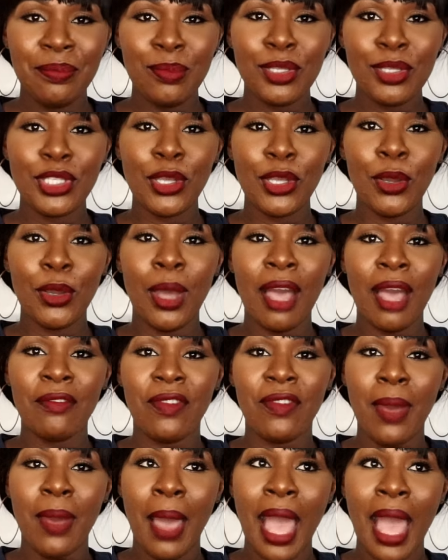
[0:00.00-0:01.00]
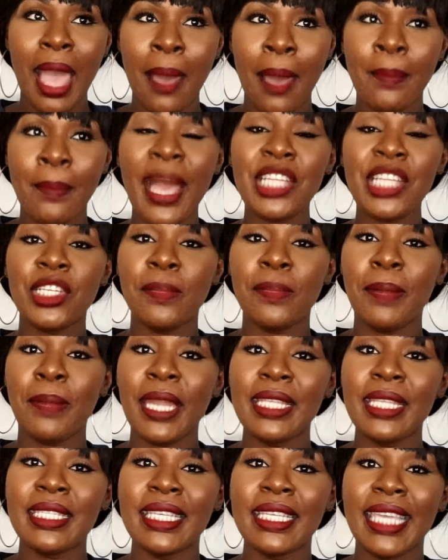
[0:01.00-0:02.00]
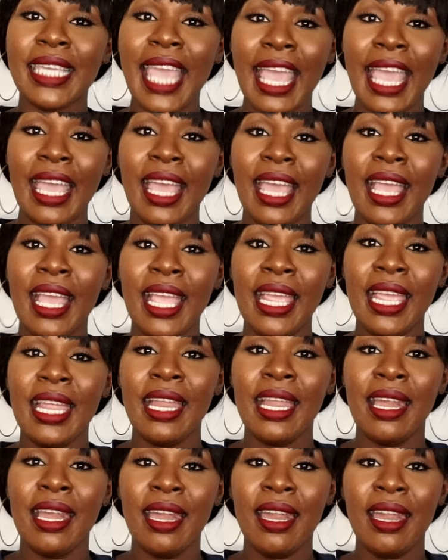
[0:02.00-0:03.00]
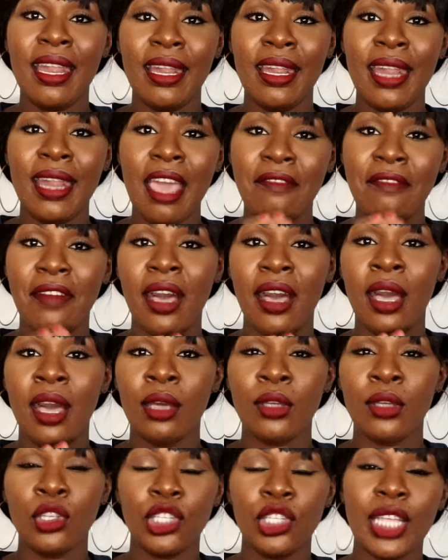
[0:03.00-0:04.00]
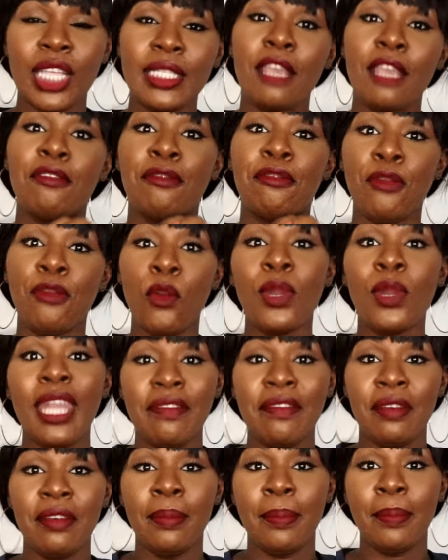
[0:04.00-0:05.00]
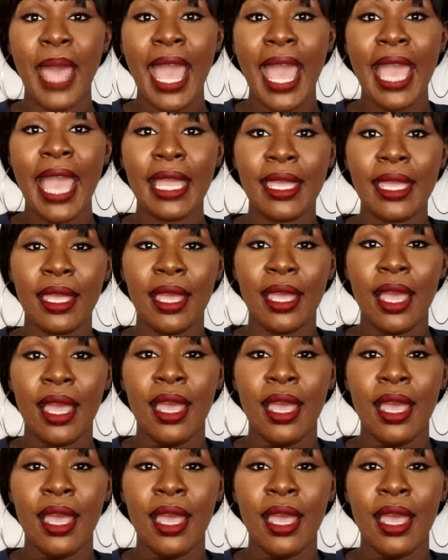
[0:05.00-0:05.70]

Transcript: So I'm actually planning to get a leather, or should I say a four leather bag